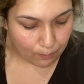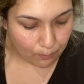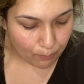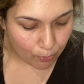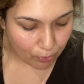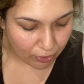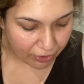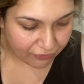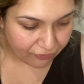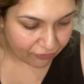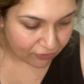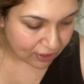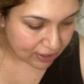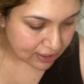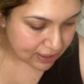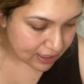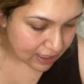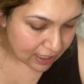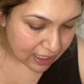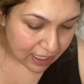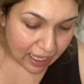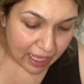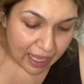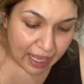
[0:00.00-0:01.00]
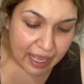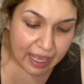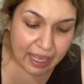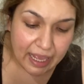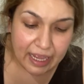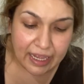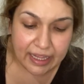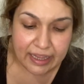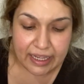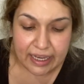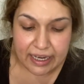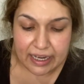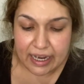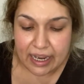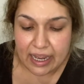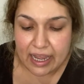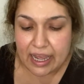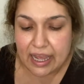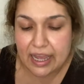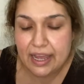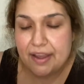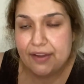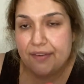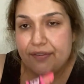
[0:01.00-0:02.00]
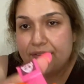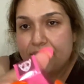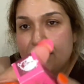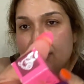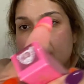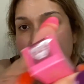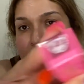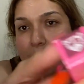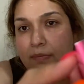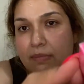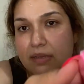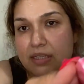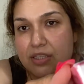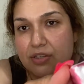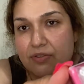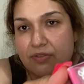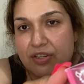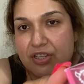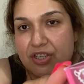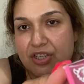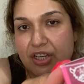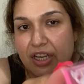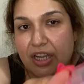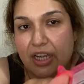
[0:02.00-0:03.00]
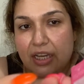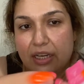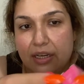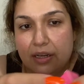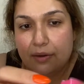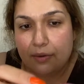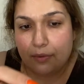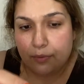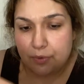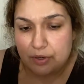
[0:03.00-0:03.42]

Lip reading: And then I have the Mystery Shade,